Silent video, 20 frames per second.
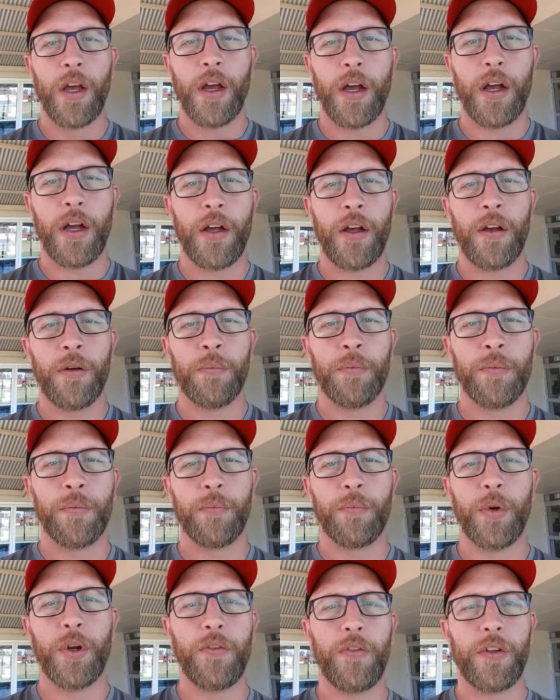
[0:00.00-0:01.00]

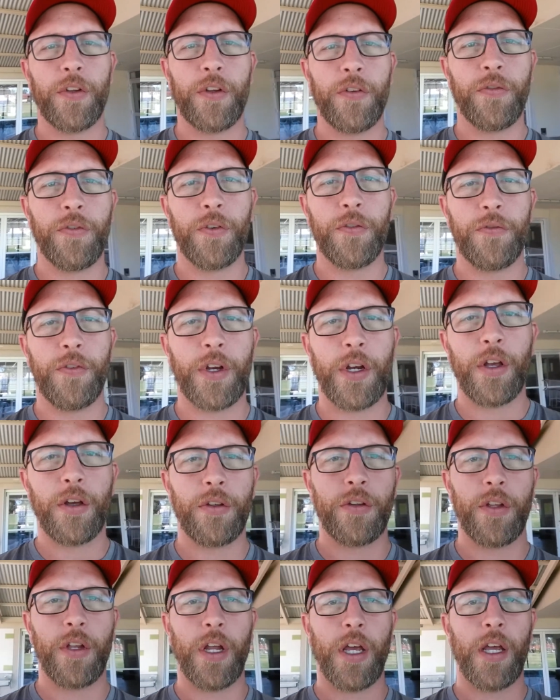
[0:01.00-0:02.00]
Bit of a different video
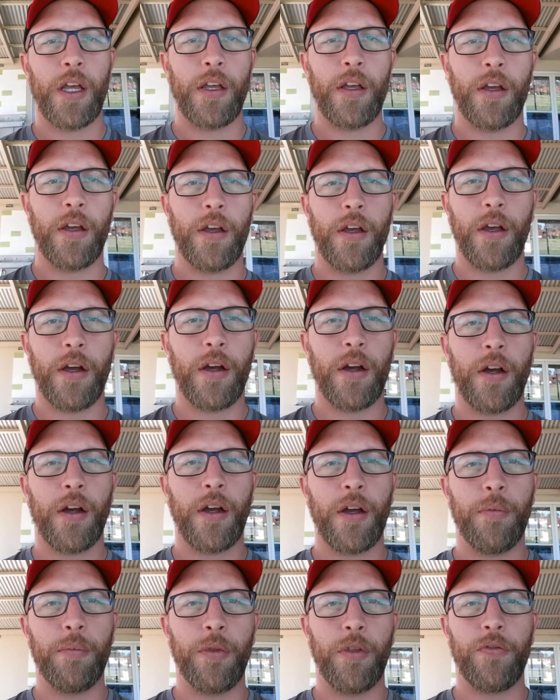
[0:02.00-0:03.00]
today.
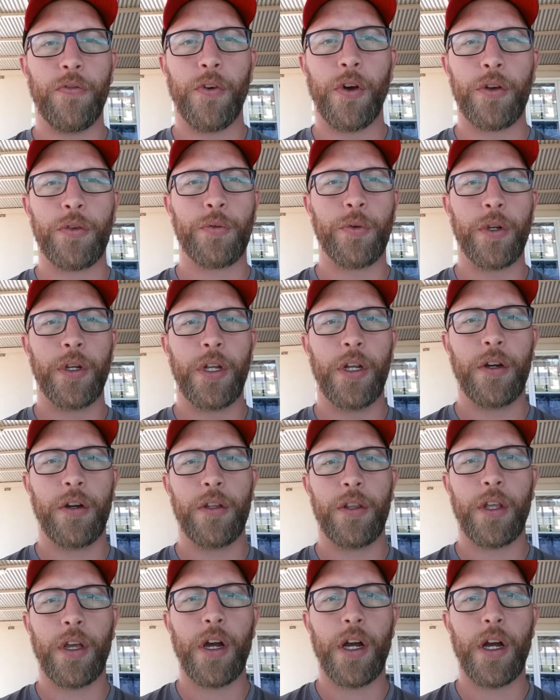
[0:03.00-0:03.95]
I'm the first one here at the